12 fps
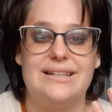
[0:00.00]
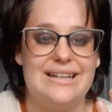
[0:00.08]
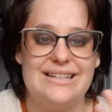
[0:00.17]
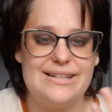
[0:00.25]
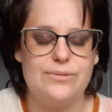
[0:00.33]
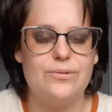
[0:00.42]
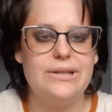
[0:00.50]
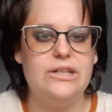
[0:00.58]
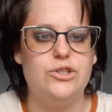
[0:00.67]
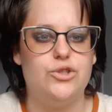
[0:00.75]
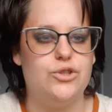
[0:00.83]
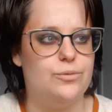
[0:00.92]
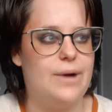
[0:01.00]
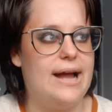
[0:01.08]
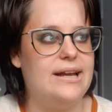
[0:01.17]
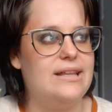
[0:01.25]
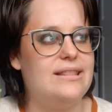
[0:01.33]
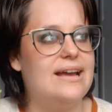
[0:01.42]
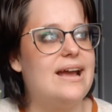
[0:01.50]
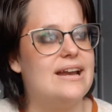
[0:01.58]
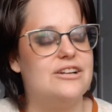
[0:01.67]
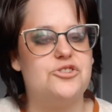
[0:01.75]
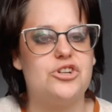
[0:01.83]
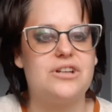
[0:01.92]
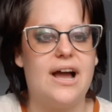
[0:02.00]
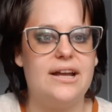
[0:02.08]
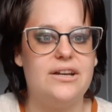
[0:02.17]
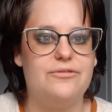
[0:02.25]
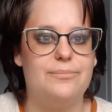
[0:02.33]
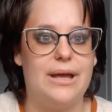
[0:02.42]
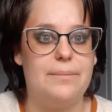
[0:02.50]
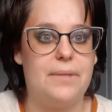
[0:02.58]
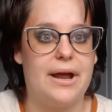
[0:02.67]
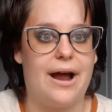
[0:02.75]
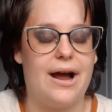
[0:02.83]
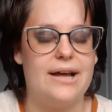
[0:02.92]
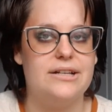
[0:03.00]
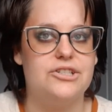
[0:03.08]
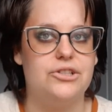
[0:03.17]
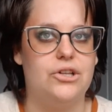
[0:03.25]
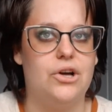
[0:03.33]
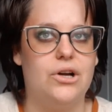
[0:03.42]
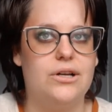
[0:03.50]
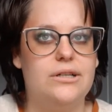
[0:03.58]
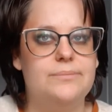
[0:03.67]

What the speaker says: It didn't really do anything, and it just kind of made my eyes look